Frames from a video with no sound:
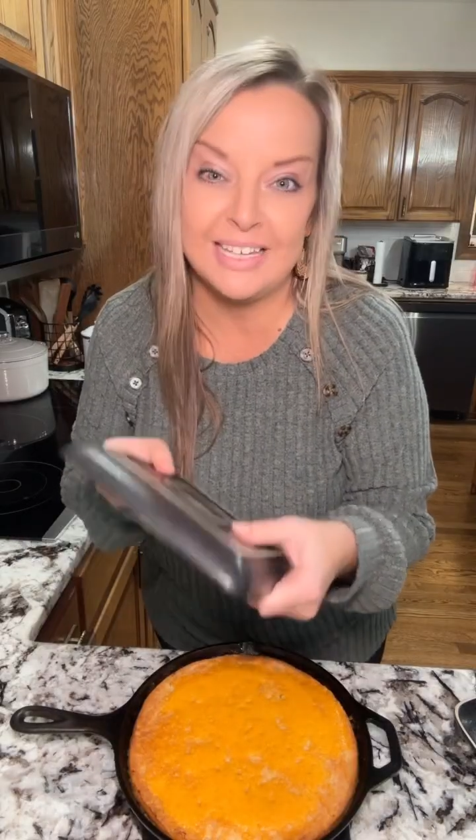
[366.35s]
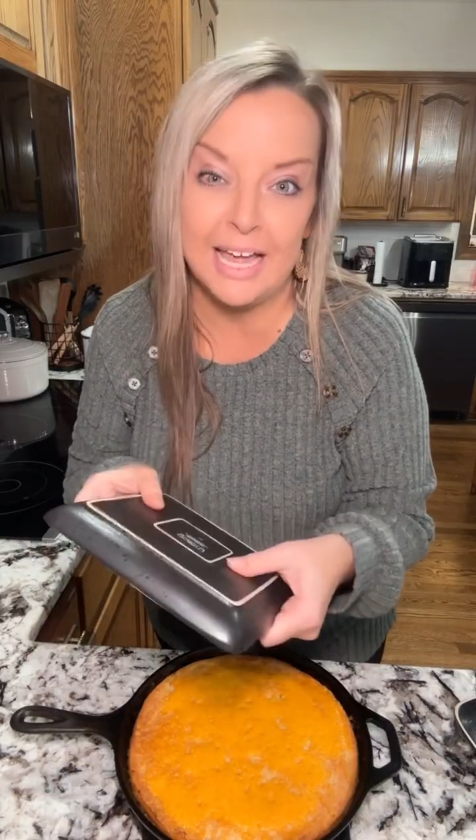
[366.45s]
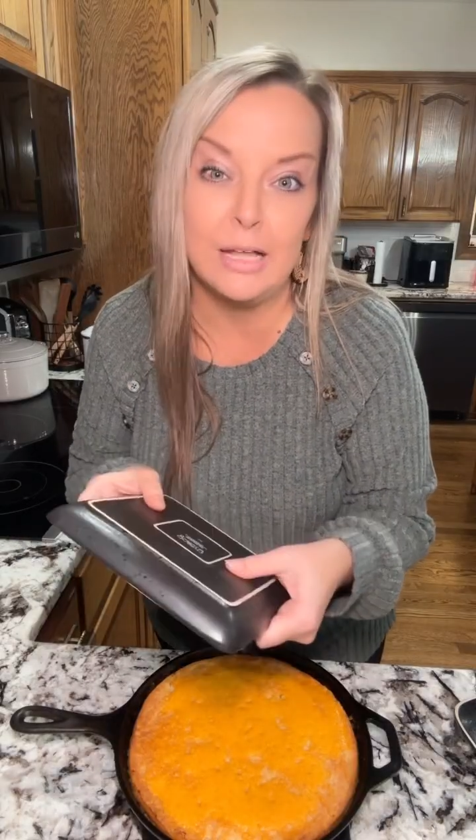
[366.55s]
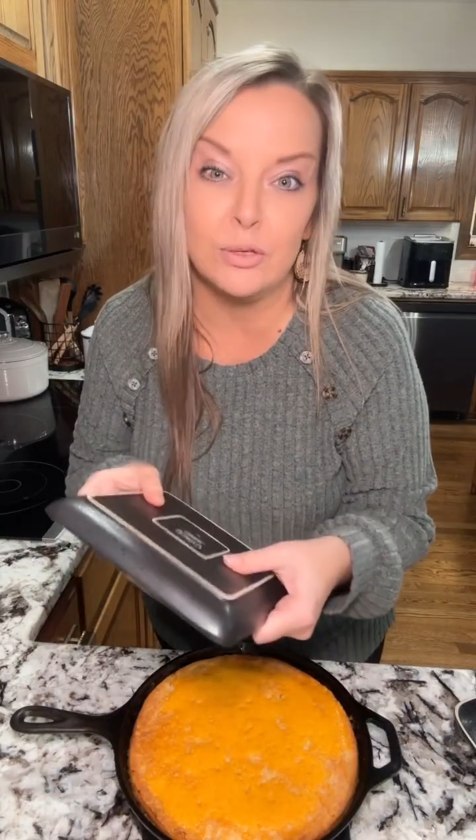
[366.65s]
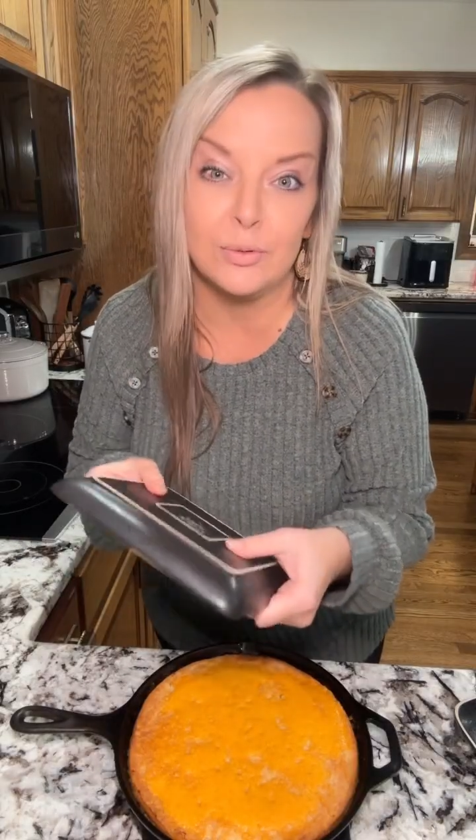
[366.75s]

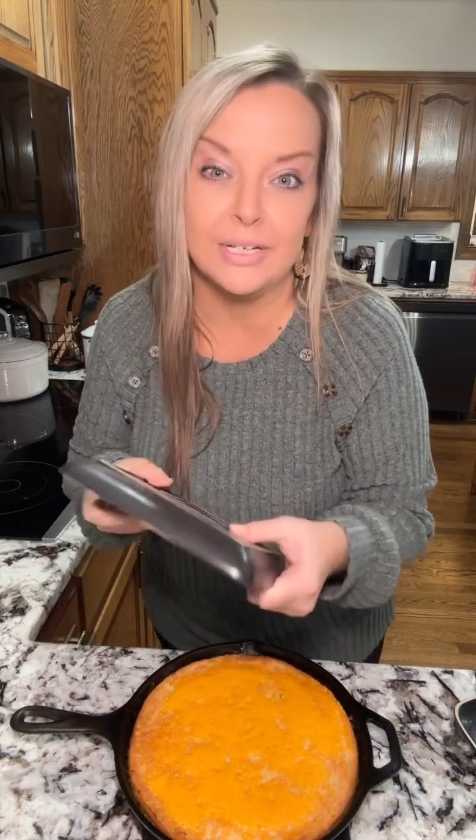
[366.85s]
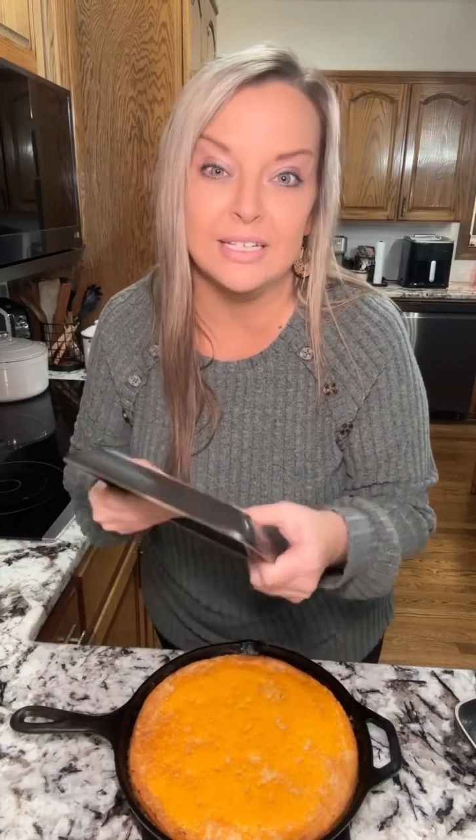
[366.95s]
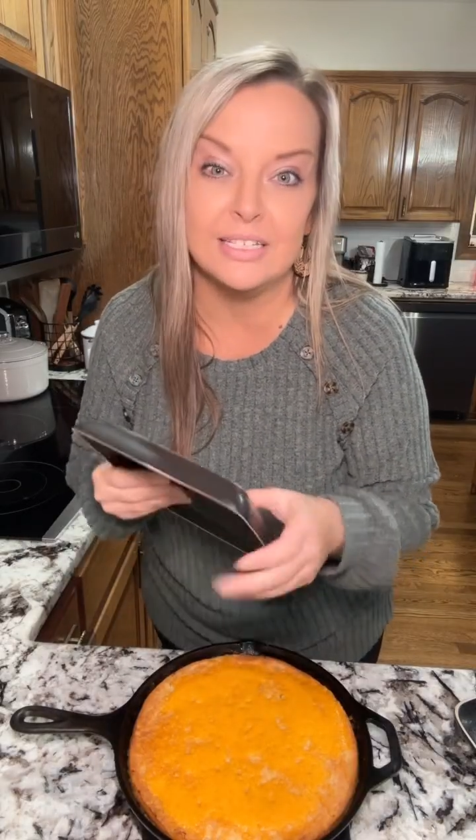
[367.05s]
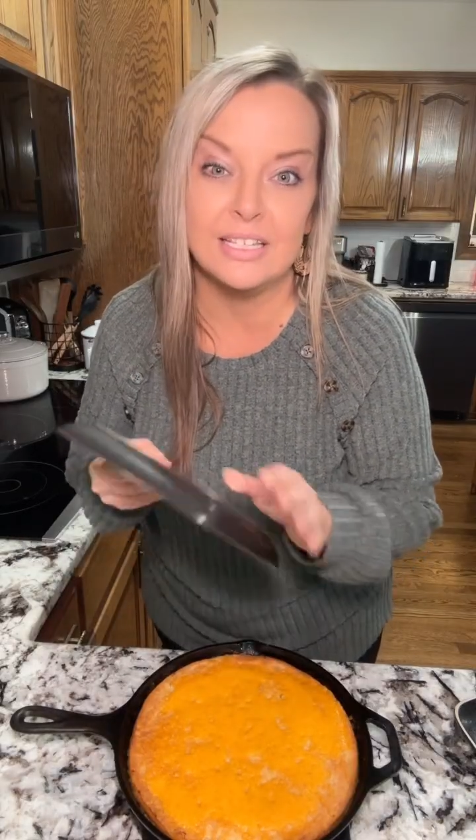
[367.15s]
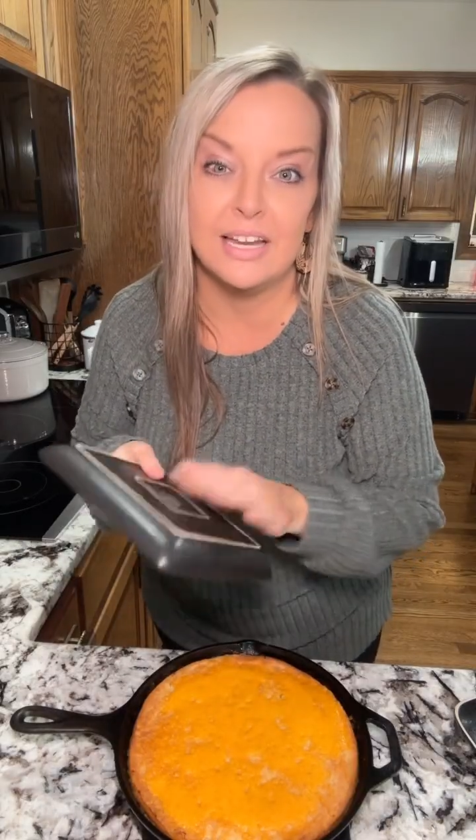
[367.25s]
Gallery
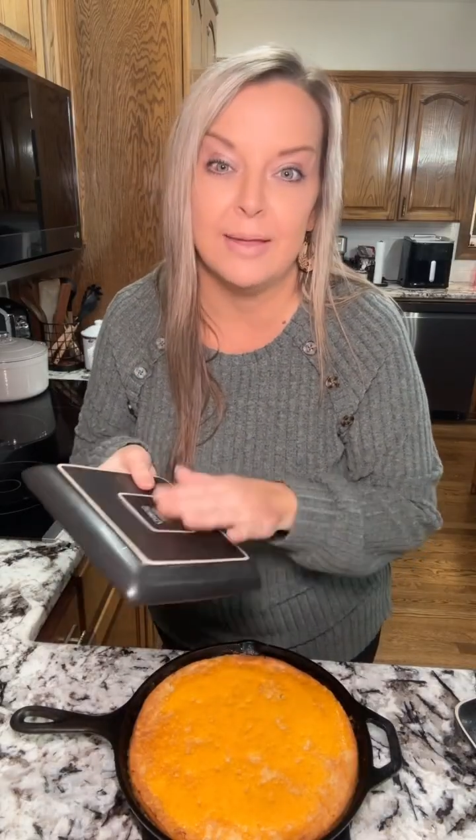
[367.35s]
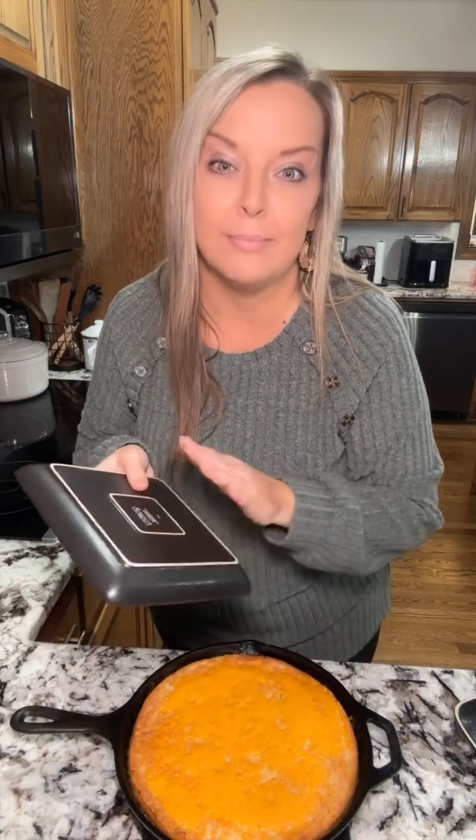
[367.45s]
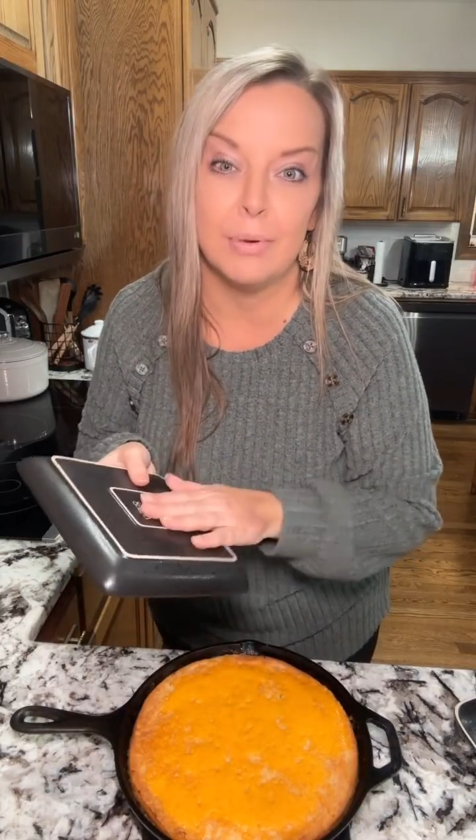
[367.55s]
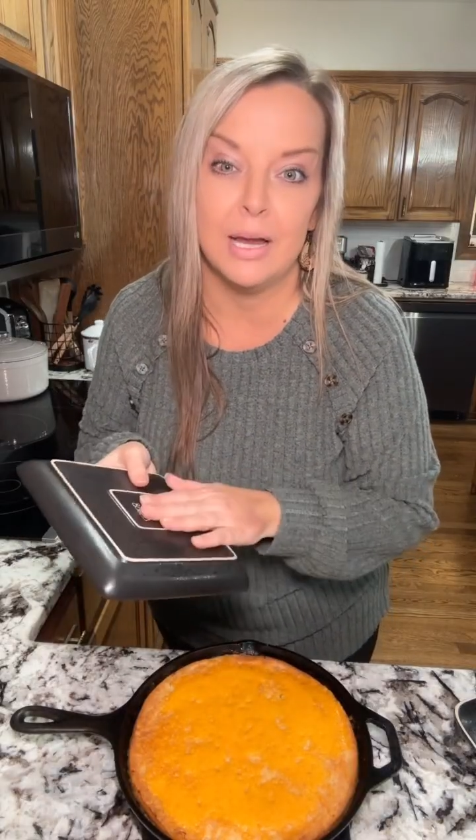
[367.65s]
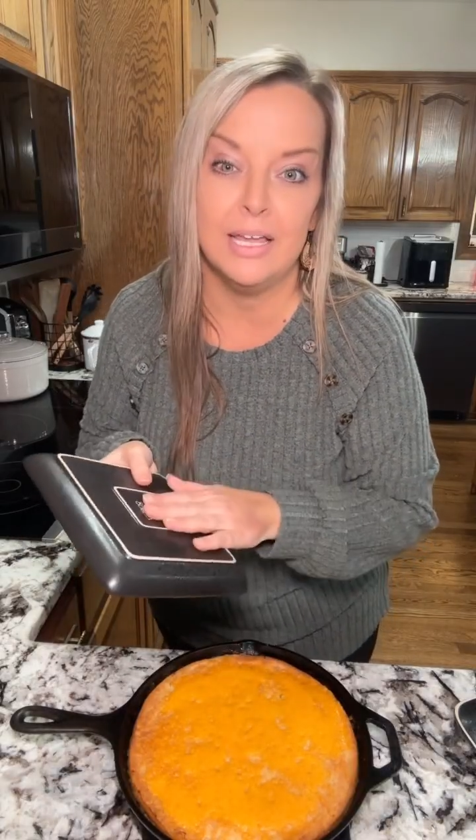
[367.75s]
is the name
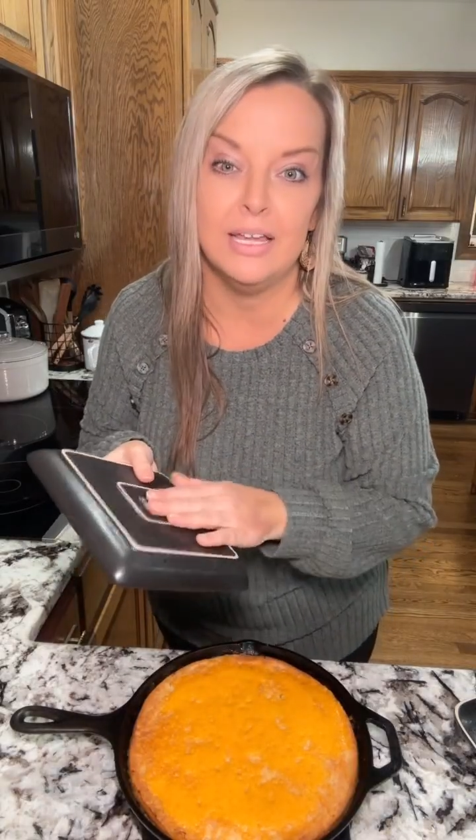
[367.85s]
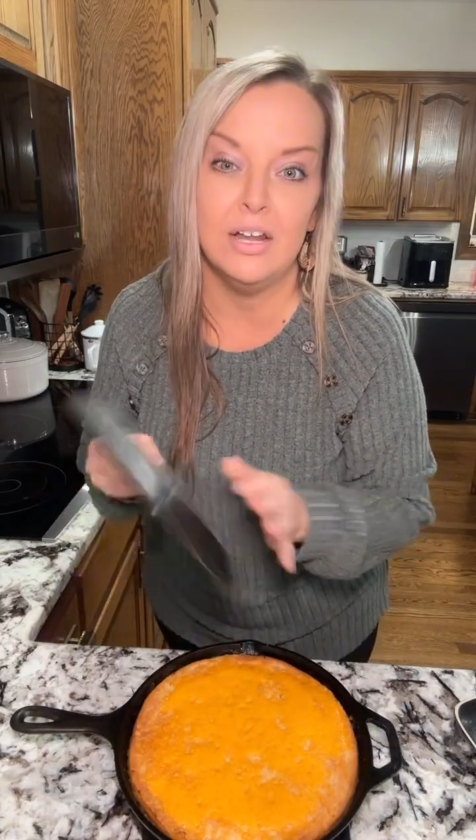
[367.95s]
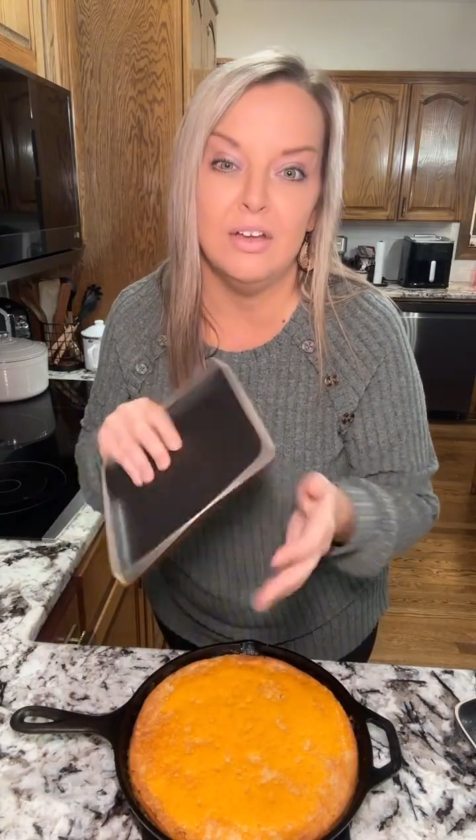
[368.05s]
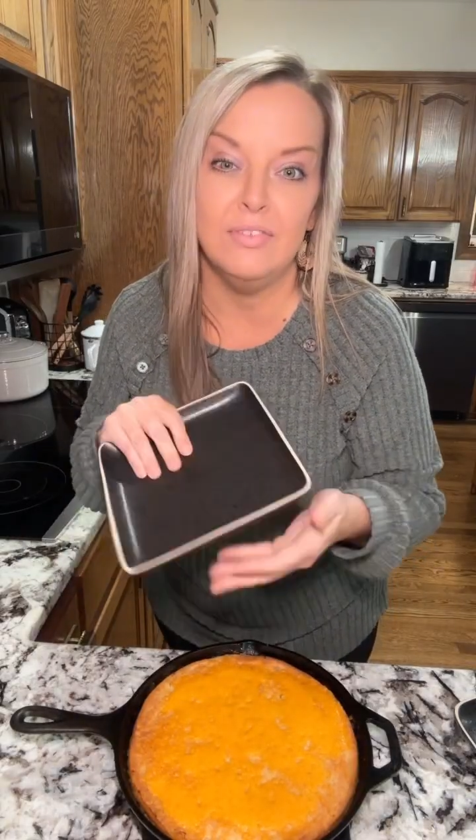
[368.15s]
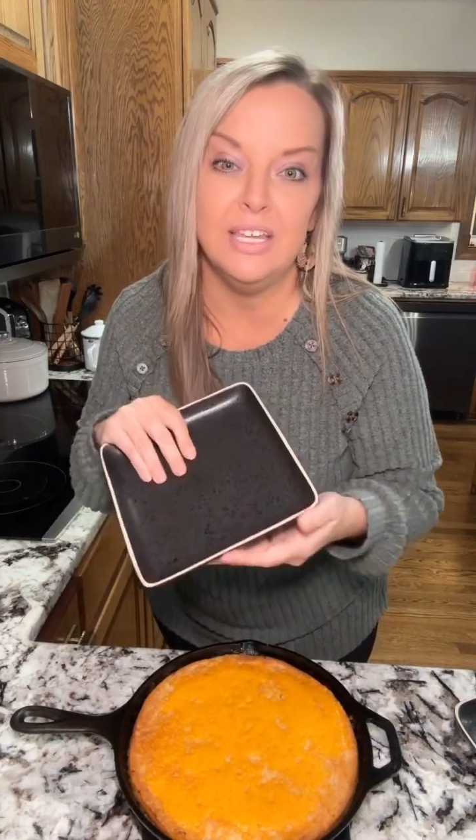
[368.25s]
brand
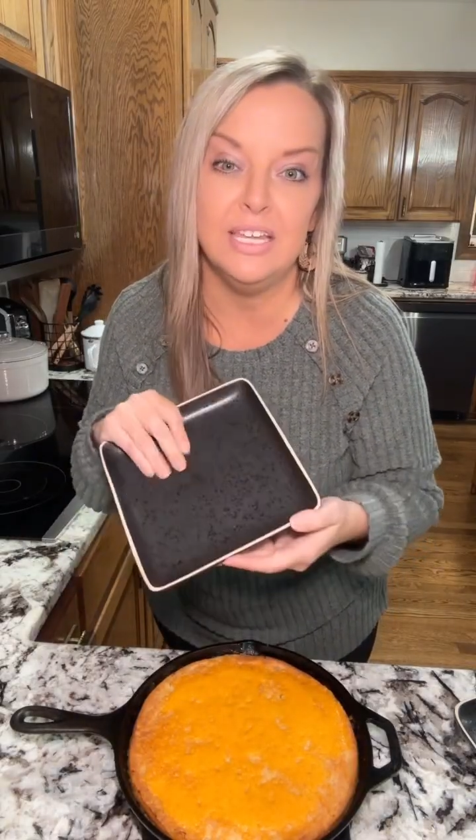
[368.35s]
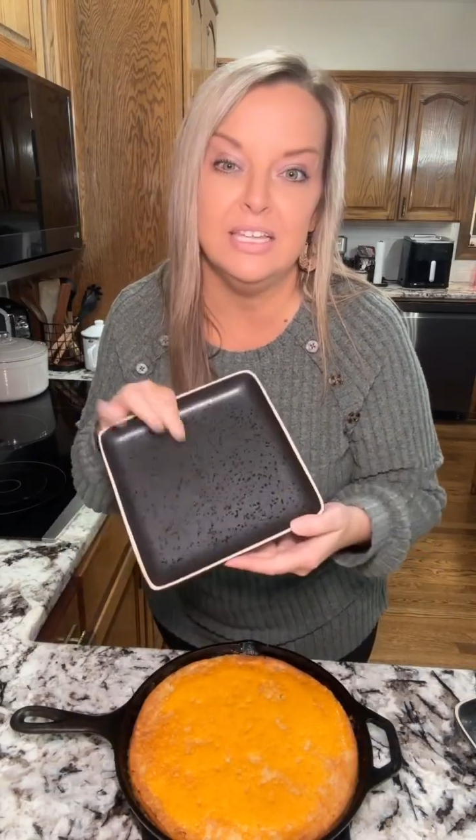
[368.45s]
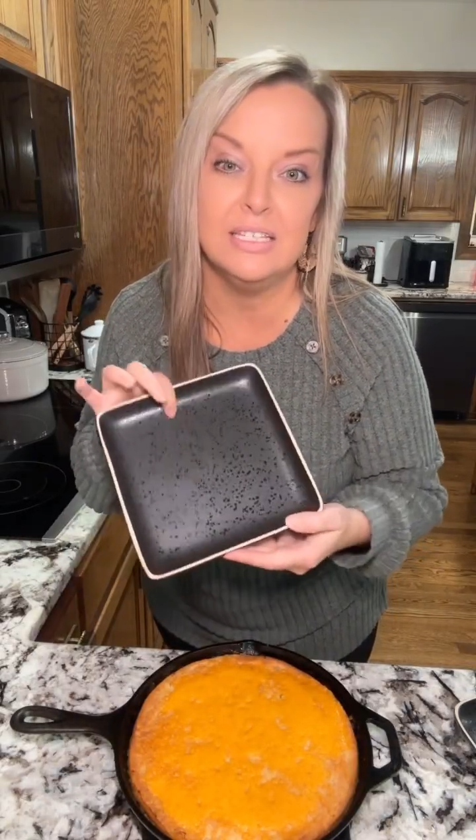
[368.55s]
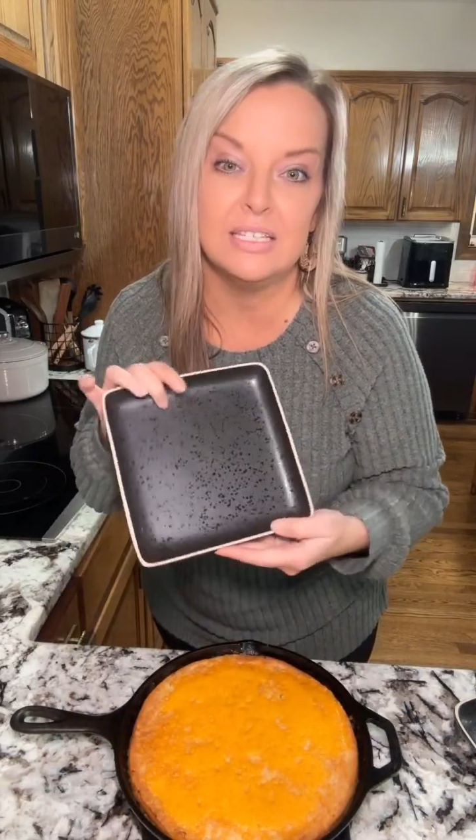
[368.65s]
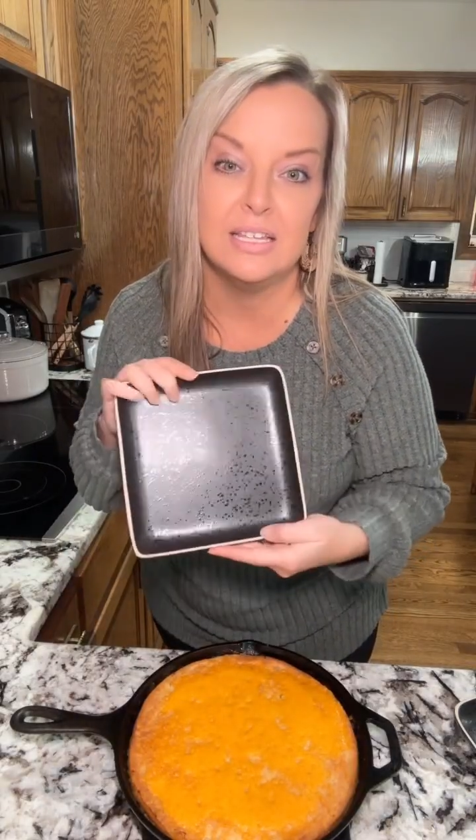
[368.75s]
of
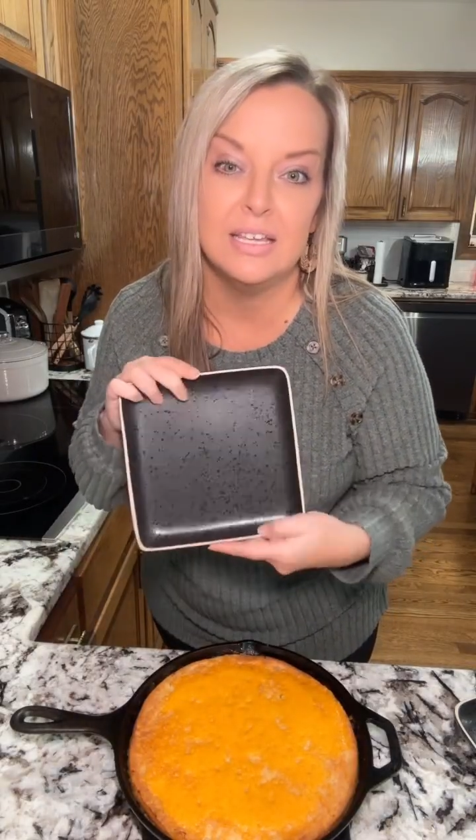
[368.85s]
these,